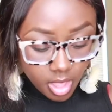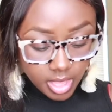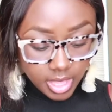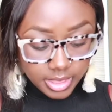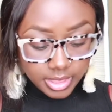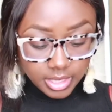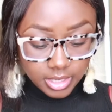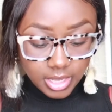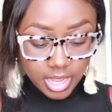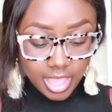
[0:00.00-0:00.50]

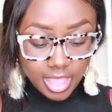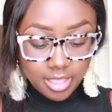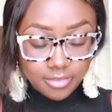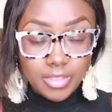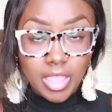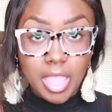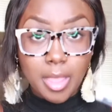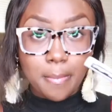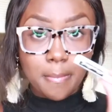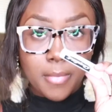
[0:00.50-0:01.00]
And then I have
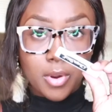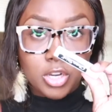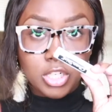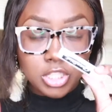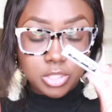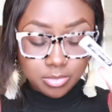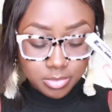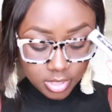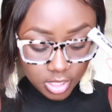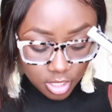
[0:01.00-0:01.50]
a
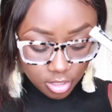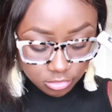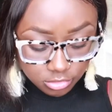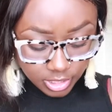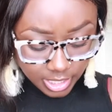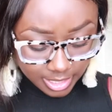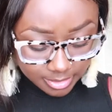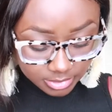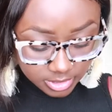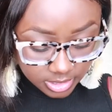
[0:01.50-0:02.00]
marshmallow
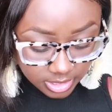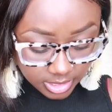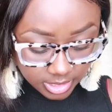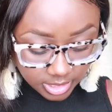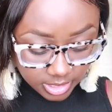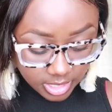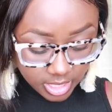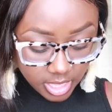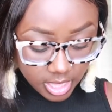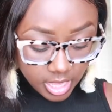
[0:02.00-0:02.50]

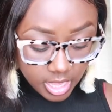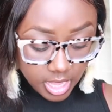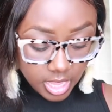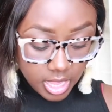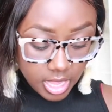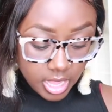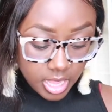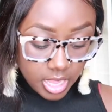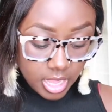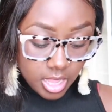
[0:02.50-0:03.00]
chapstick.
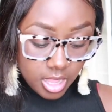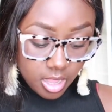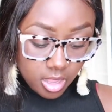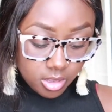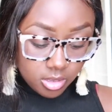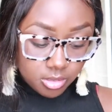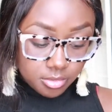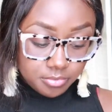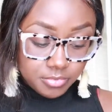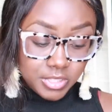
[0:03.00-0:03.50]

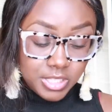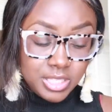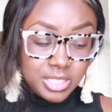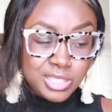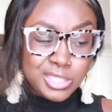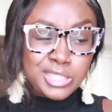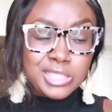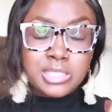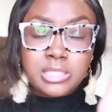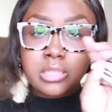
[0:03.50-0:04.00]
Um,
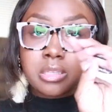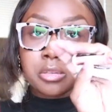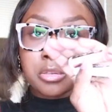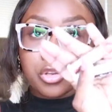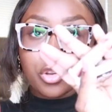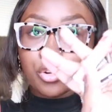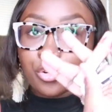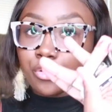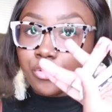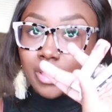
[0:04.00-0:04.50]
these
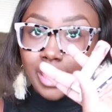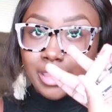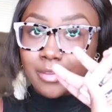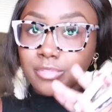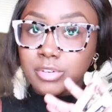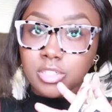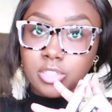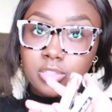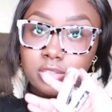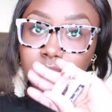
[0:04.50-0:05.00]
cool
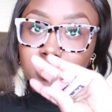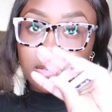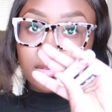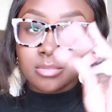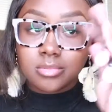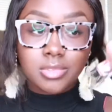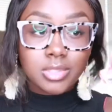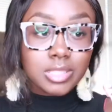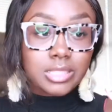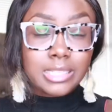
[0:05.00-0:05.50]
flavors,
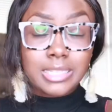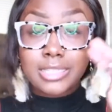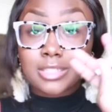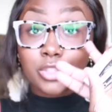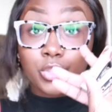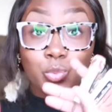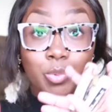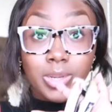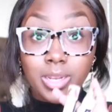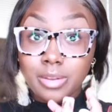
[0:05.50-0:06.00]

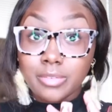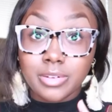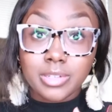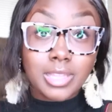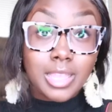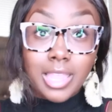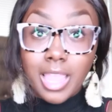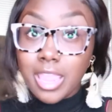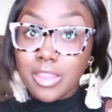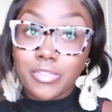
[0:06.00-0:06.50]
scents, whatever.
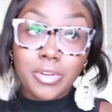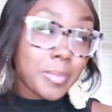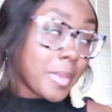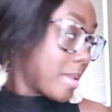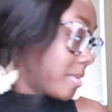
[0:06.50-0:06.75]
They came from